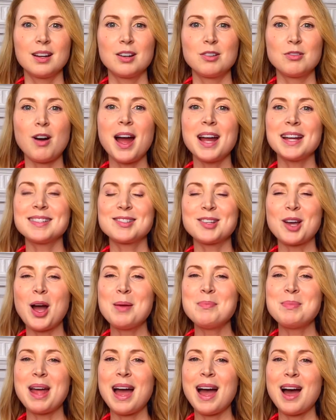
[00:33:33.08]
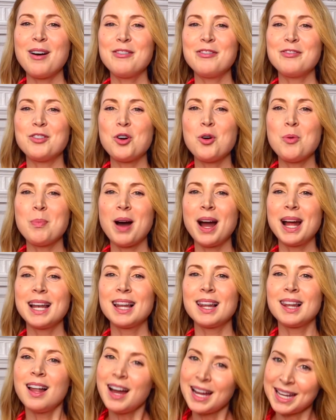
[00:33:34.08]
Right, time now for my
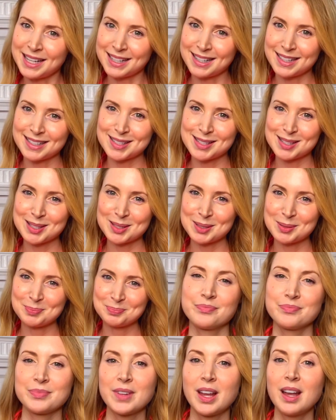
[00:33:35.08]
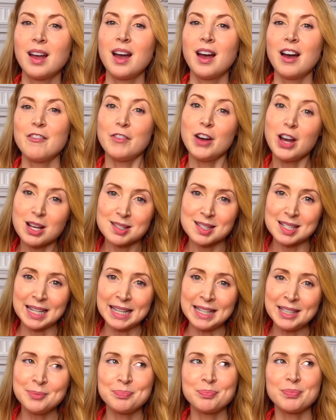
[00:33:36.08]
likes.
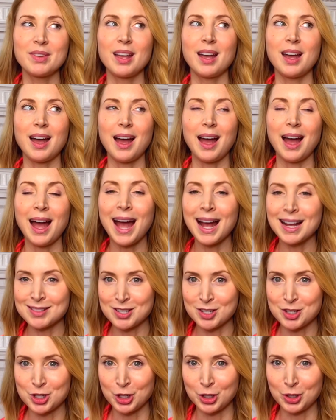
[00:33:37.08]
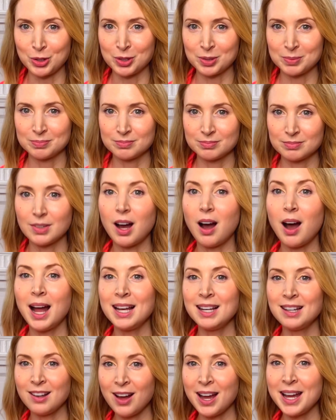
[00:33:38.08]
Firstly, attitude.
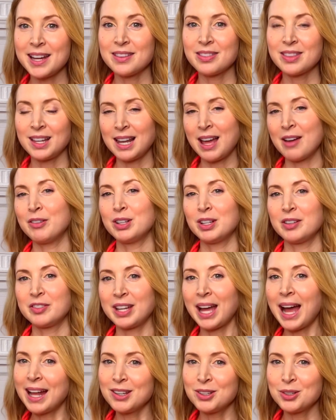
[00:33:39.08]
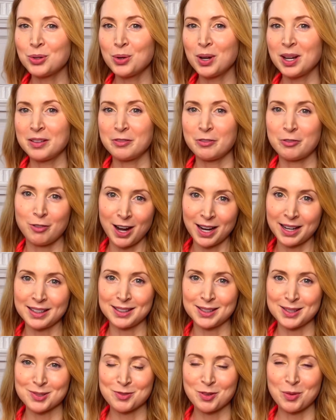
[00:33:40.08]
I like the level of candor and
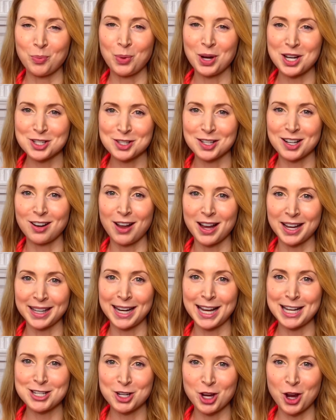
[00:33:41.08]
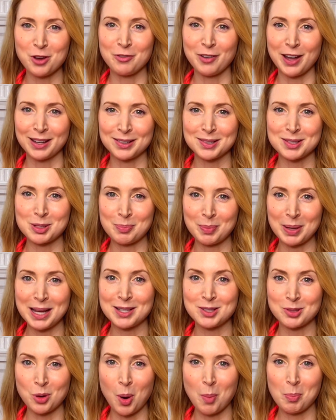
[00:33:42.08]
frankness from which the GlycanAge co-founders
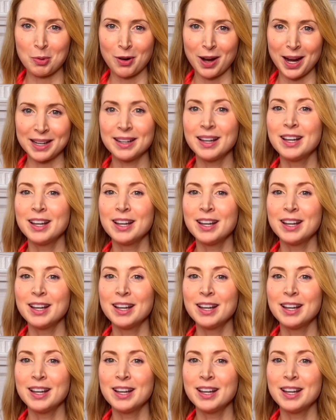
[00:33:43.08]
appear to operate.